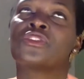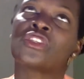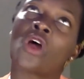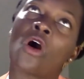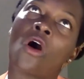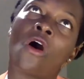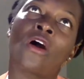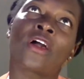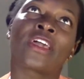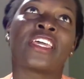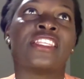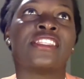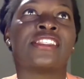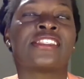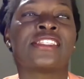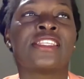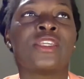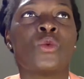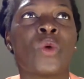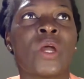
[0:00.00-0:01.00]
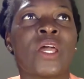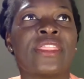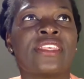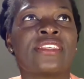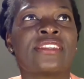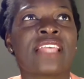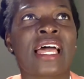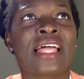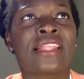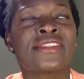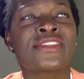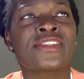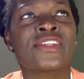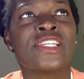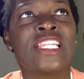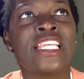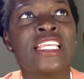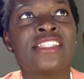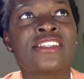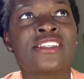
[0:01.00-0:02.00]
talk and see where this answer
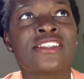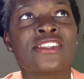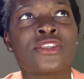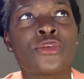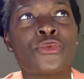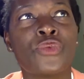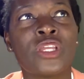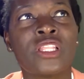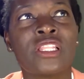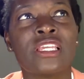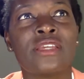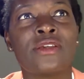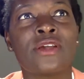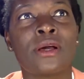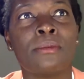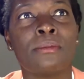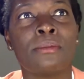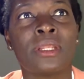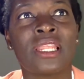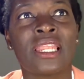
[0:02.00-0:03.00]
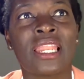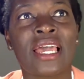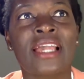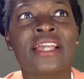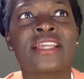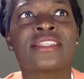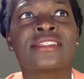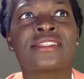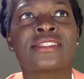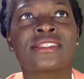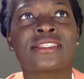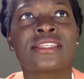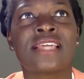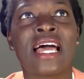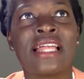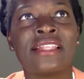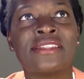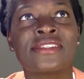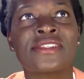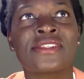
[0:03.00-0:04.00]
leads. It's a really complex
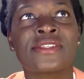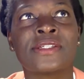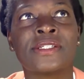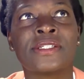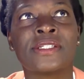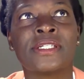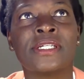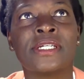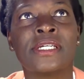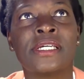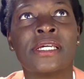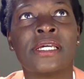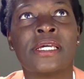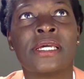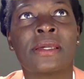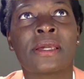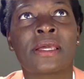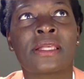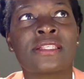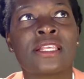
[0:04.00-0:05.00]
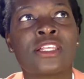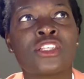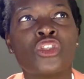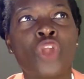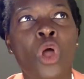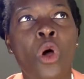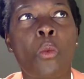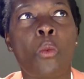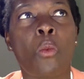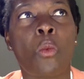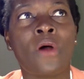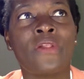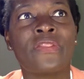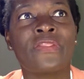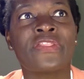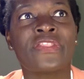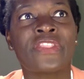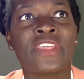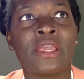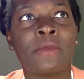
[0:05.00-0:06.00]
answer because there's not
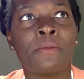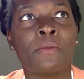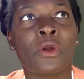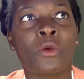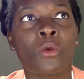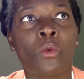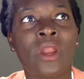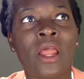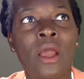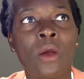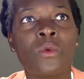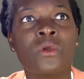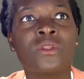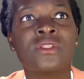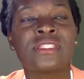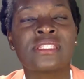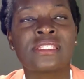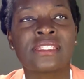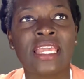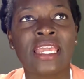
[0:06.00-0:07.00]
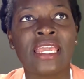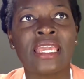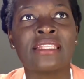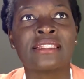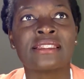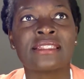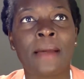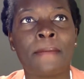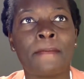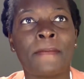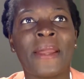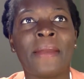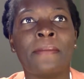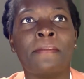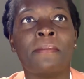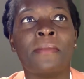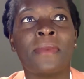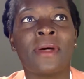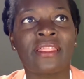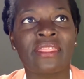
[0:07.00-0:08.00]
one thing. But what I would say is that my
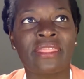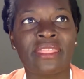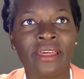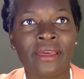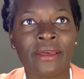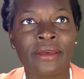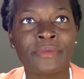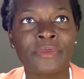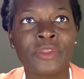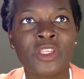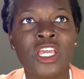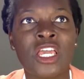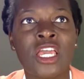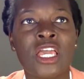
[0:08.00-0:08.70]
mother